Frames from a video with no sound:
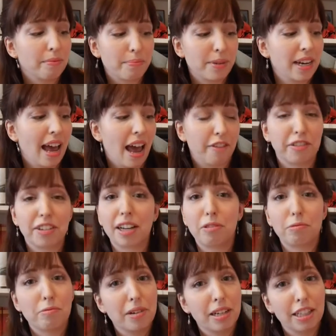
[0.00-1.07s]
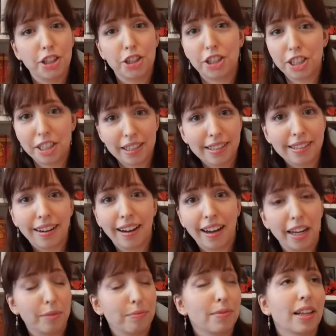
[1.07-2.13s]
been having a really shitty
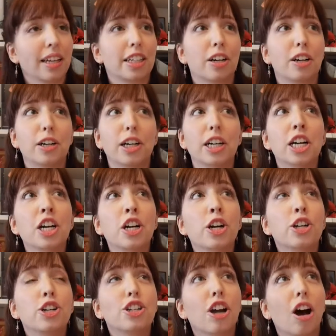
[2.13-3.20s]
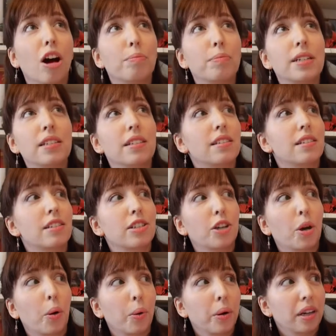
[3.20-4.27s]
time. Like, her job is
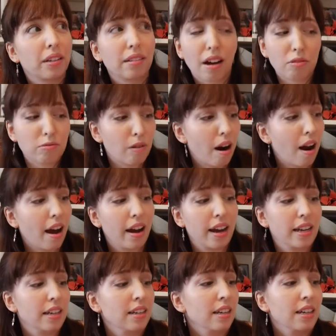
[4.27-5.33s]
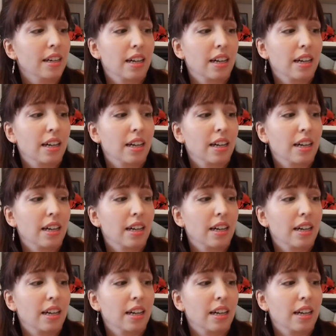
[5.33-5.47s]
going awry,